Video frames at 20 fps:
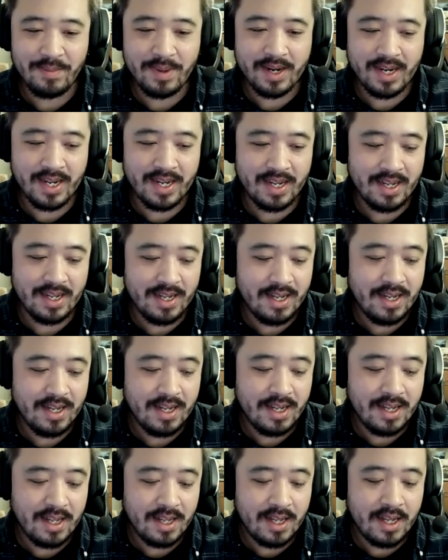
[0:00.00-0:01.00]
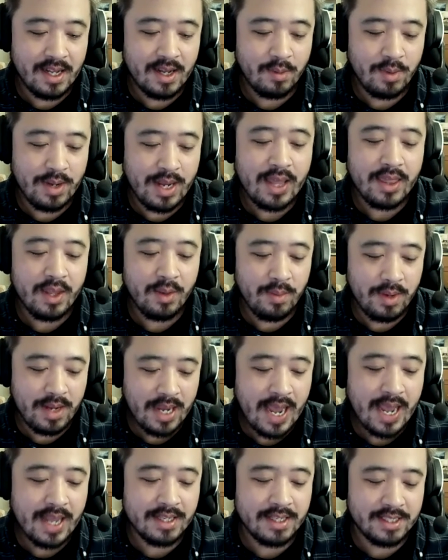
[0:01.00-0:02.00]
But I think we
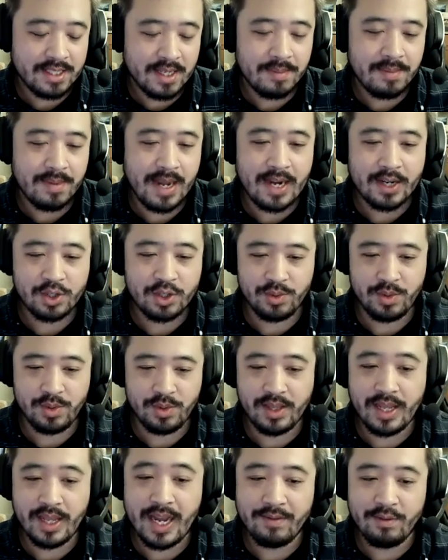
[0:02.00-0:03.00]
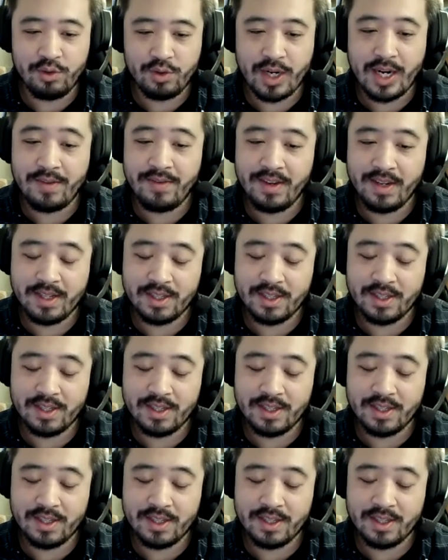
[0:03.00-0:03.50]
had some actual live driving,